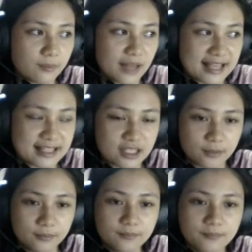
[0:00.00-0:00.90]

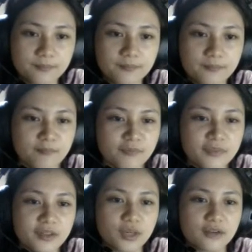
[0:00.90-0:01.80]
nucleoplasm.
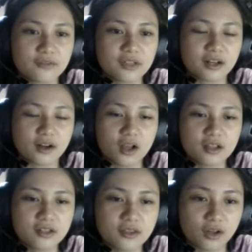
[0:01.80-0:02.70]
We have here
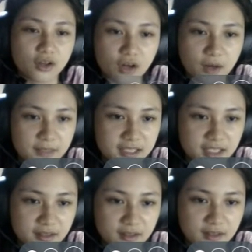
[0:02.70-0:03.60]
also the
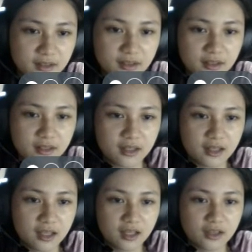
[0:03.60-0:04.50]
chromatin.
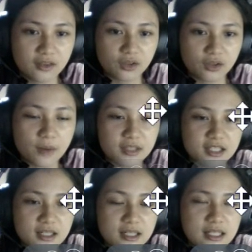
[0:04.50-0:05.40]
The
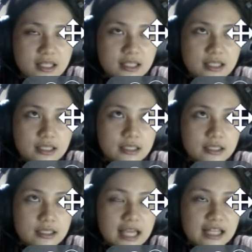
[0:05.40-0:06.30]
chromatin is
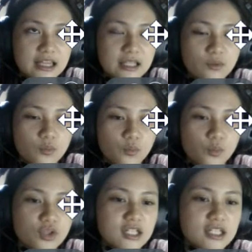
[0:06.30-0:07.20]
tightly
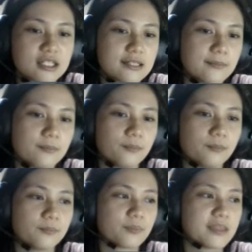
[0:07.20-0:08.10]
wounded
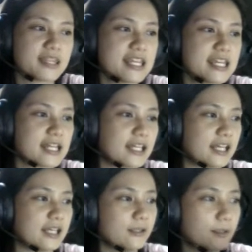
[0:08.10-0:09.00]

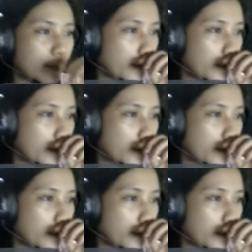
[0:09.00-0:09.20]
DNA.